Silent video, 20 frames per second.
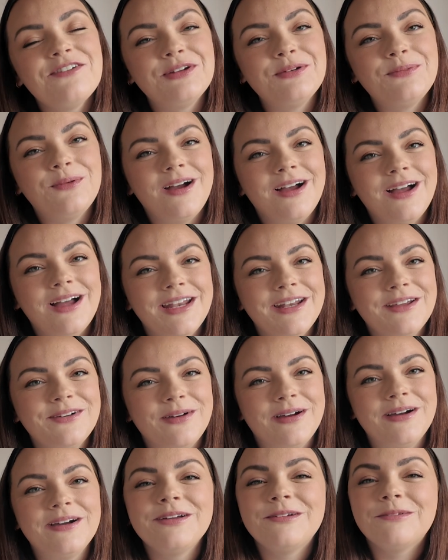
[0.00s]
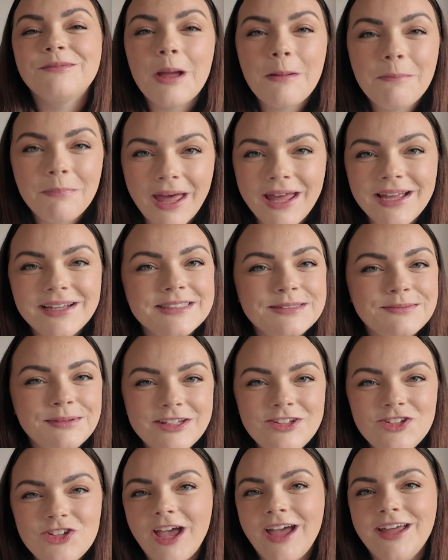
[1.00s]
everyone, welcome back to my
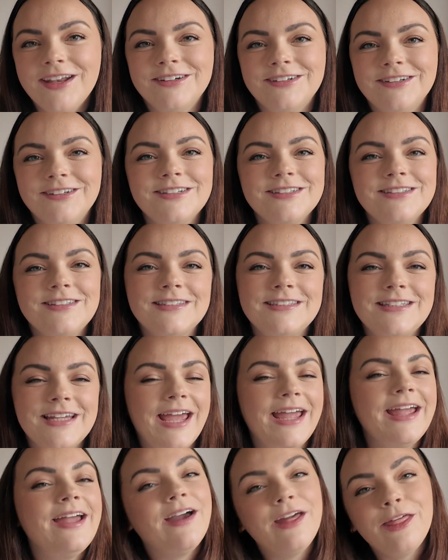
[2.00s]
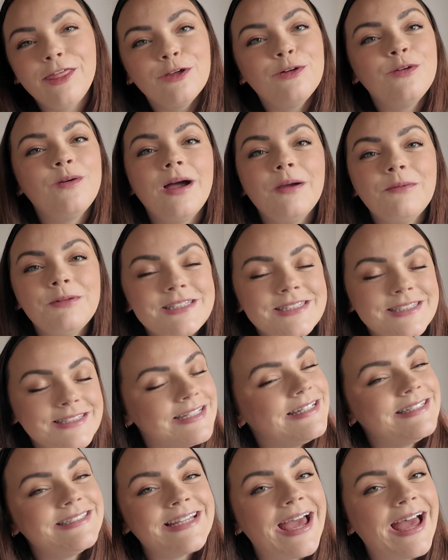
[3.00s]
channel. Today I thought I would
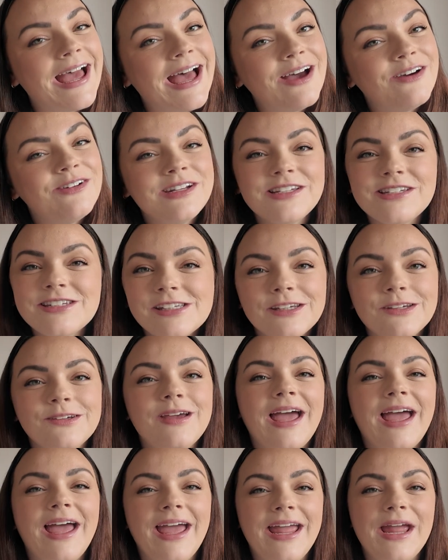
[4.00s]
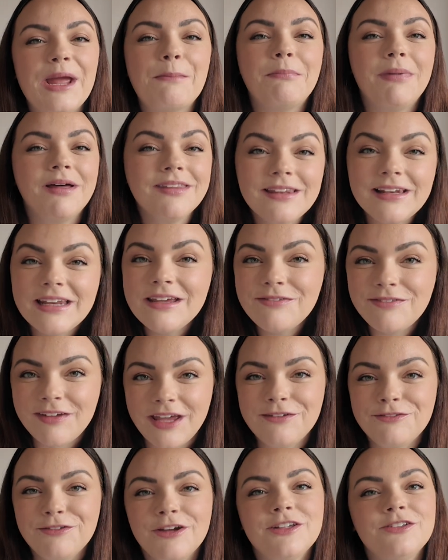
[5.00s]
sit down and do a monthly
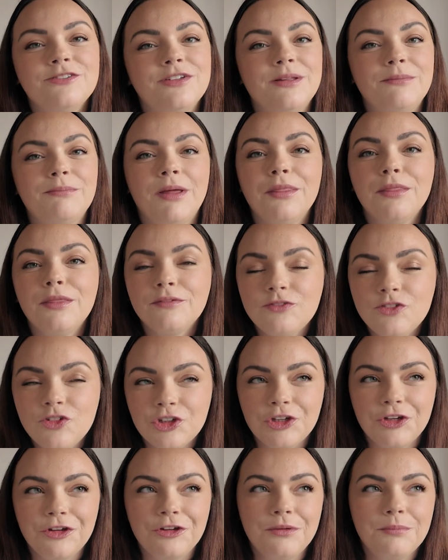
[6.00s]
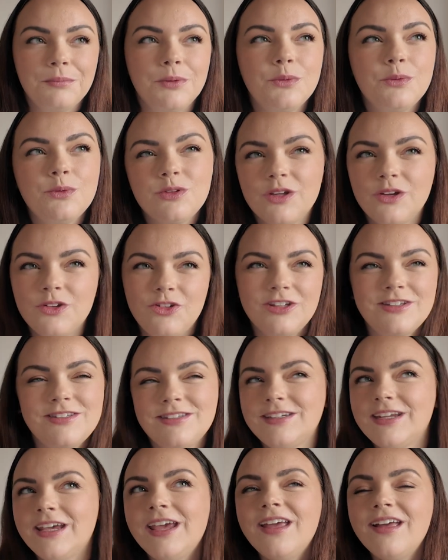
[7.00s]
favourites for the month of June, but also
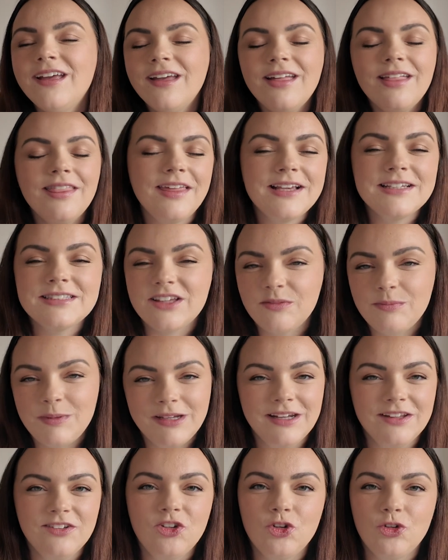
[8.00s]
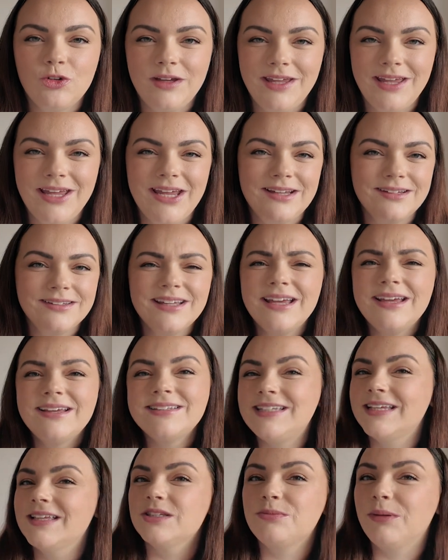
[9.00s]
just things I've been enjoying
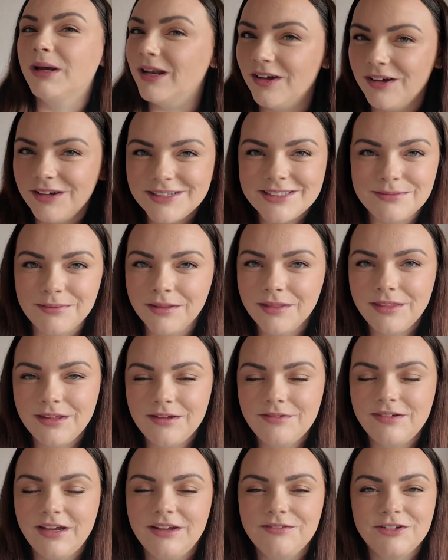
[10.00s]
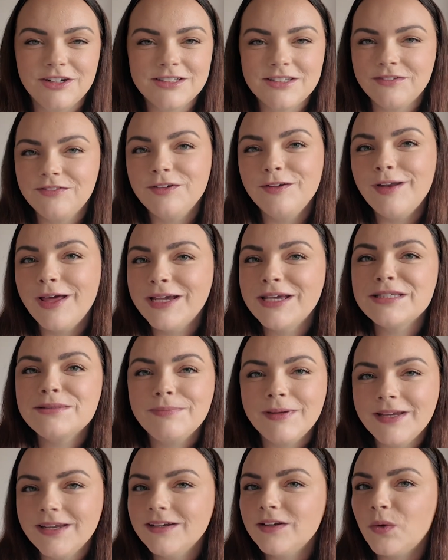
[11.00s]
since my last monthly favourites. I feel like it's
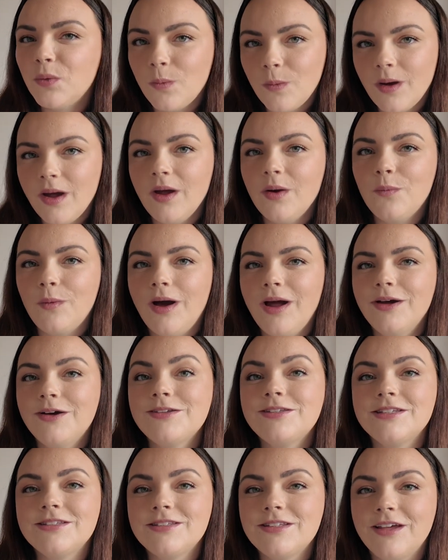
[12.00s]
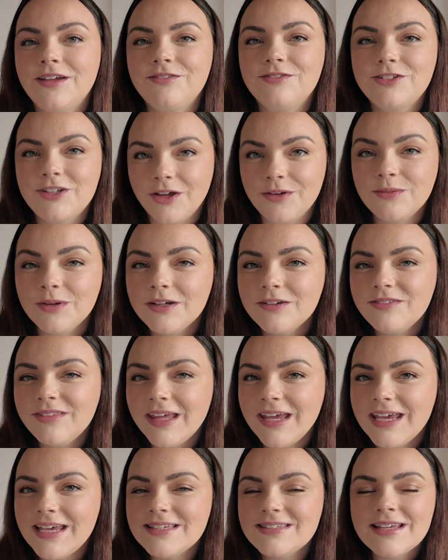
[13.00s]
been quite a while since I've done one of
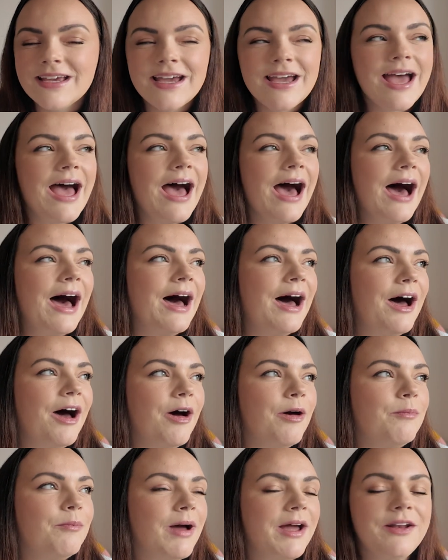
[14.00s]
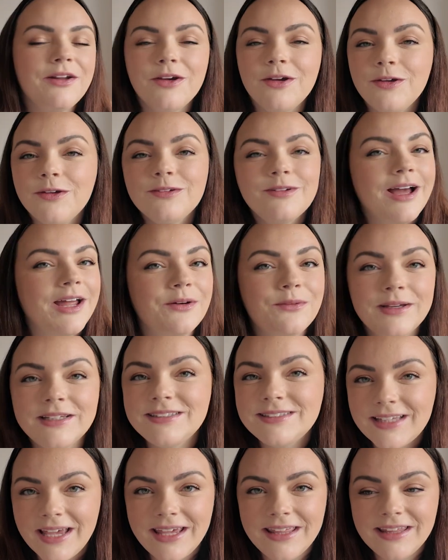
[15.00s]
these. I know I
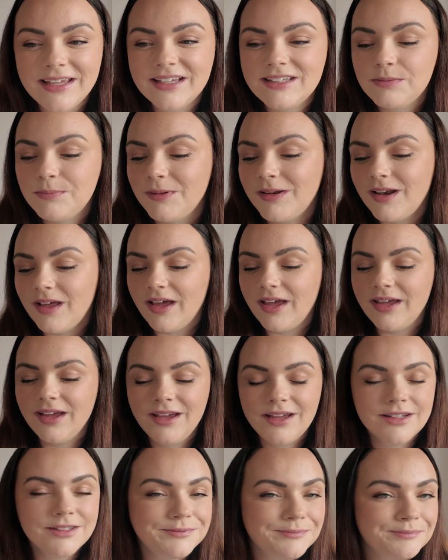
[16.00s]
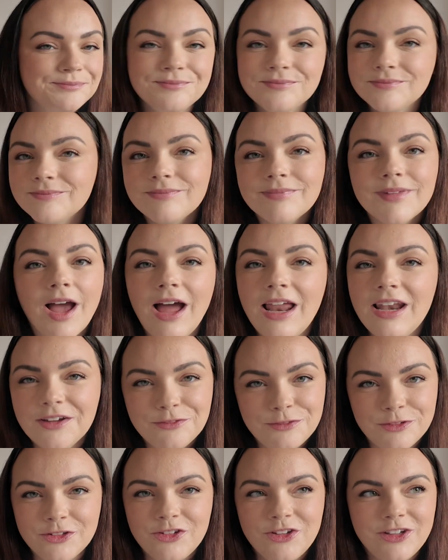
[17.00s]
always say this, but like I
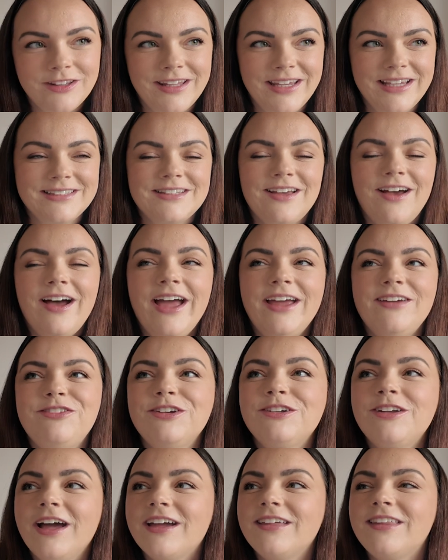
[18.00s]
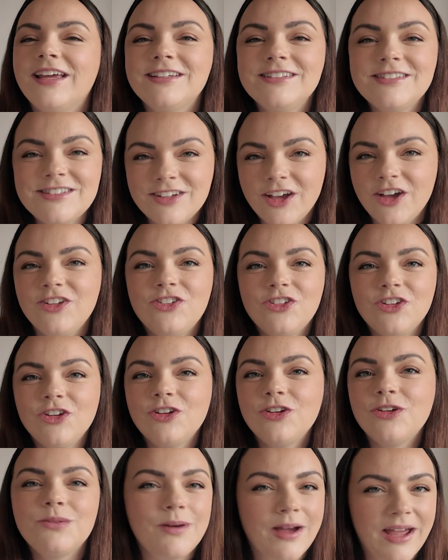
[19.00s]
love watching these. I feel like they're such a
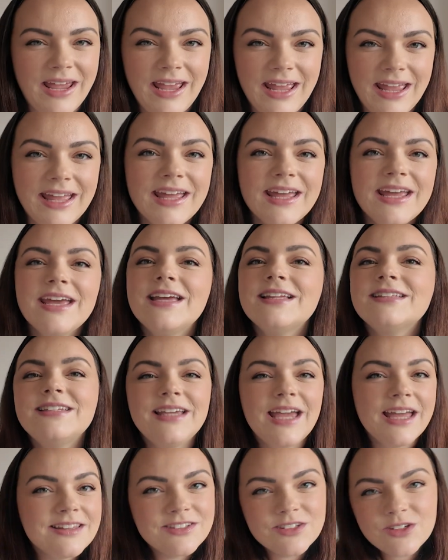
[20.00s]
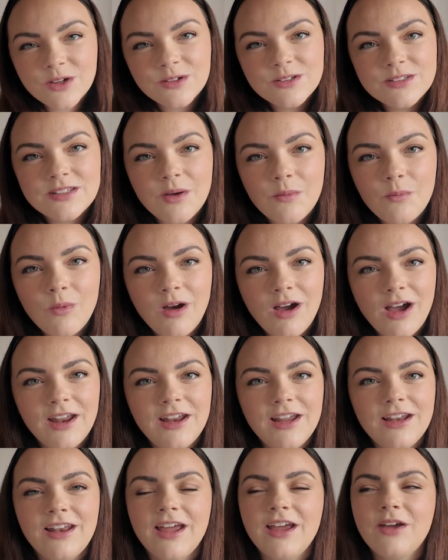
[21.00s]
good way to get to know someone,
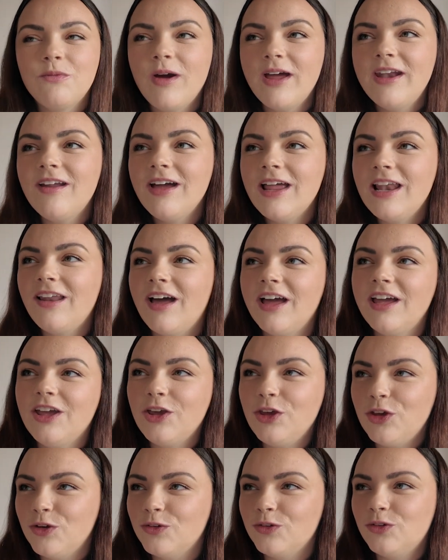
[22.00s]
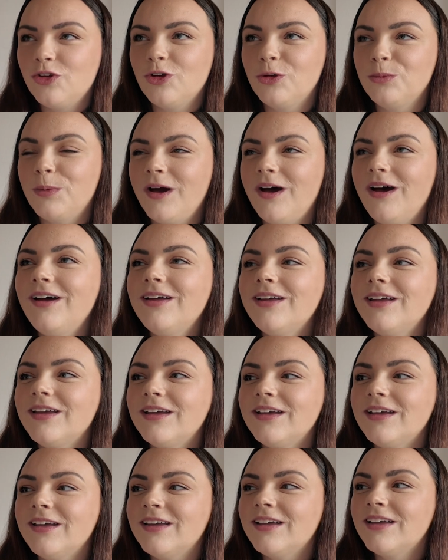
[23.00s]
and like when I like a YouTuber,
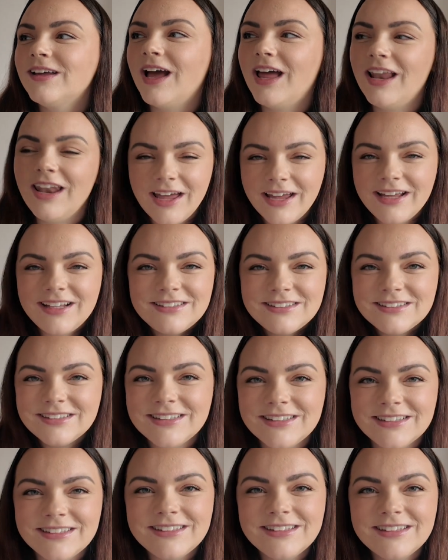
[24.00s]
I like to